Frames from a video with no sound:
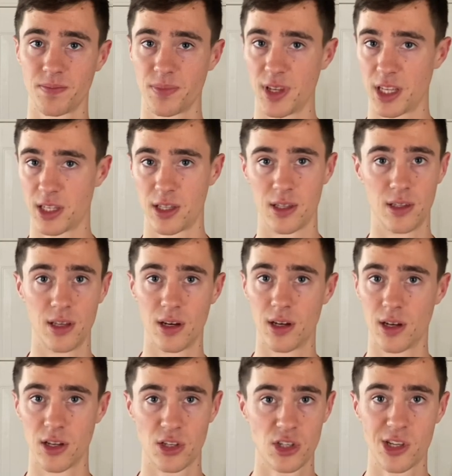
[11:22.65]
It,
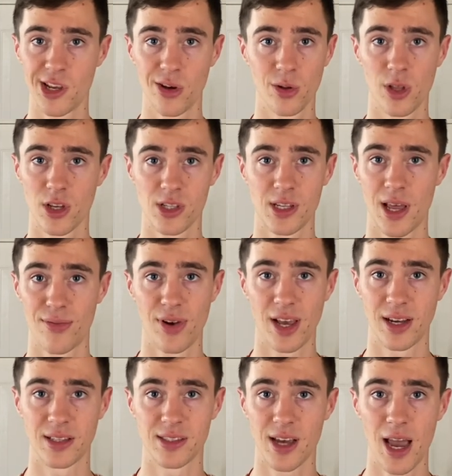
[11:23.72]
the sale doesn't have
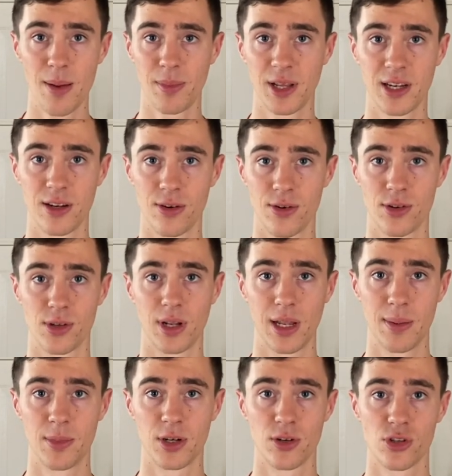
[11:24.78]
like a time
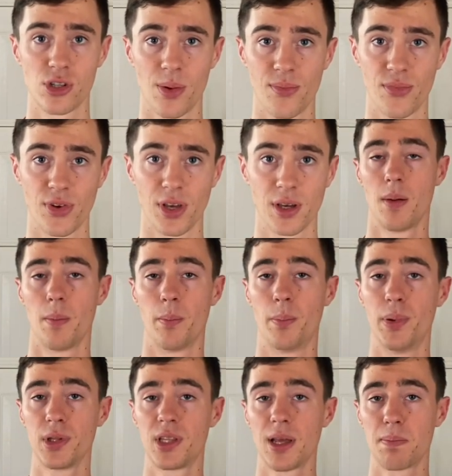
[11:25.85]
limit or something.
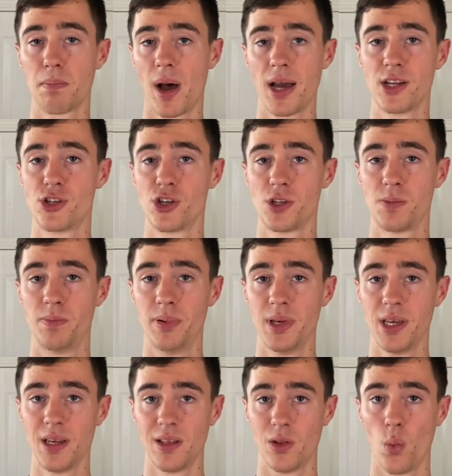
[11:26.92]
But that might just
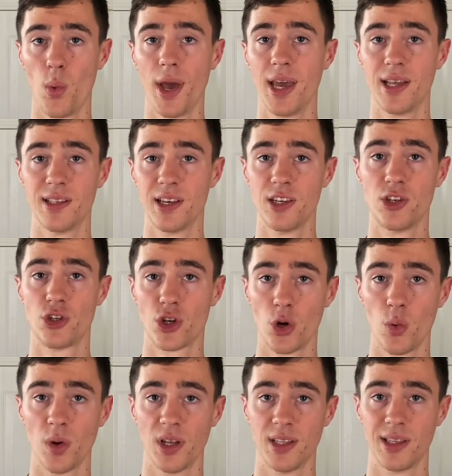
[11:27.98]
be the way they
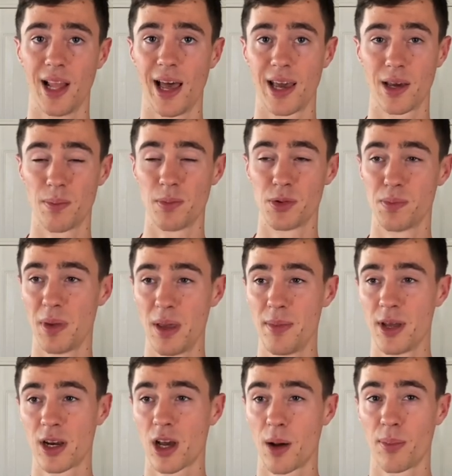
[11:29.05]
show it. Like
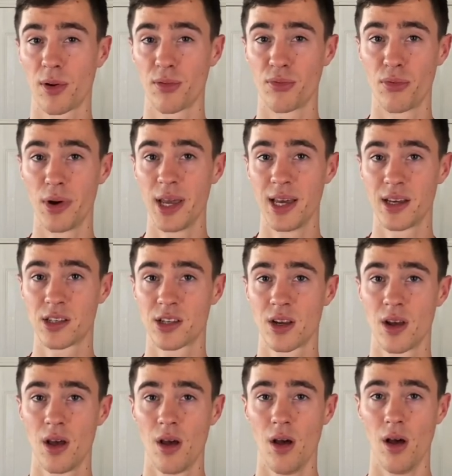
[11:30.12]
maybe in a couple of weeks,
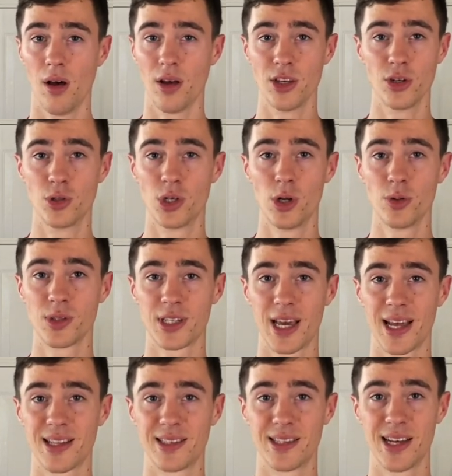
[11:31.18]
uh, you don't
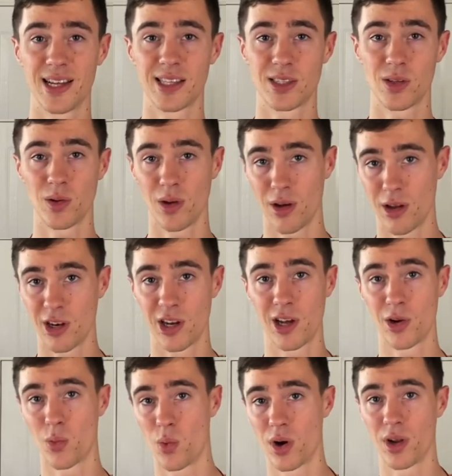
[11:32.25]
get that
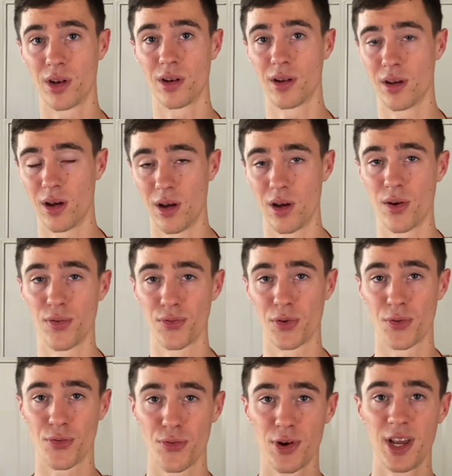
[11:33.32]
another one uh, for
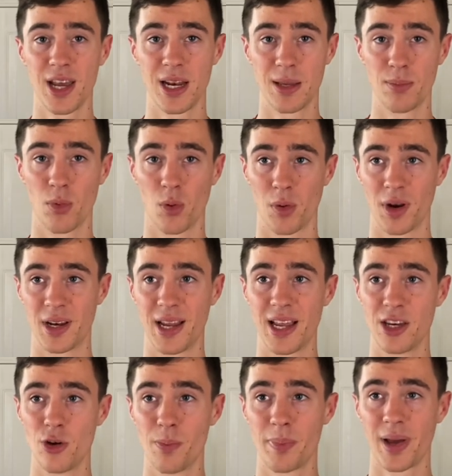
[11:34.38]
free anymore. And
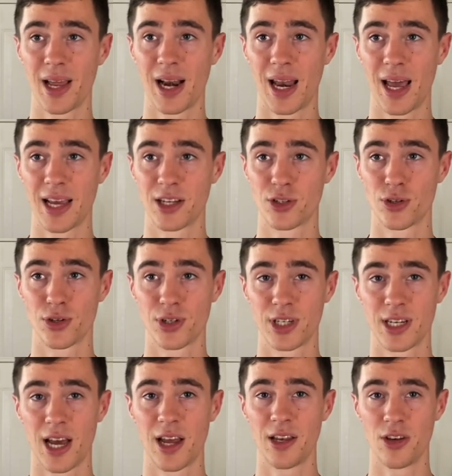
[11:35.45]
then you pay like
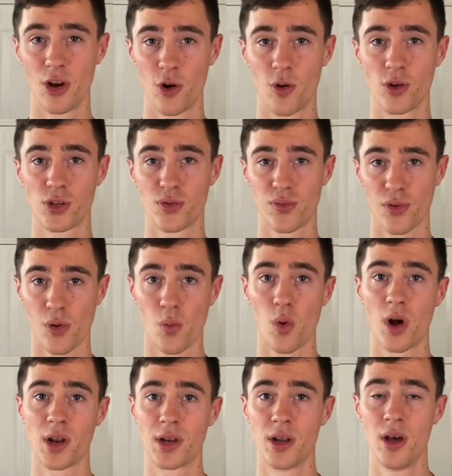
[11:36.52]
thirty-nine euros for
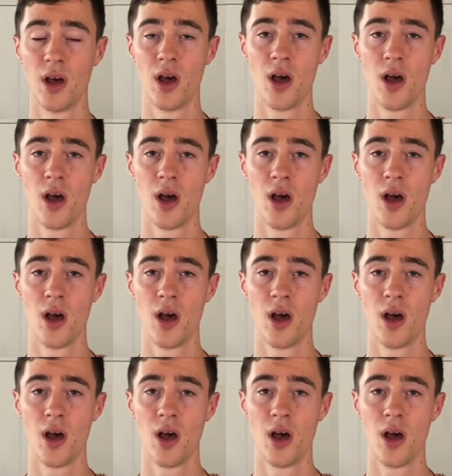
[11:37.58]
one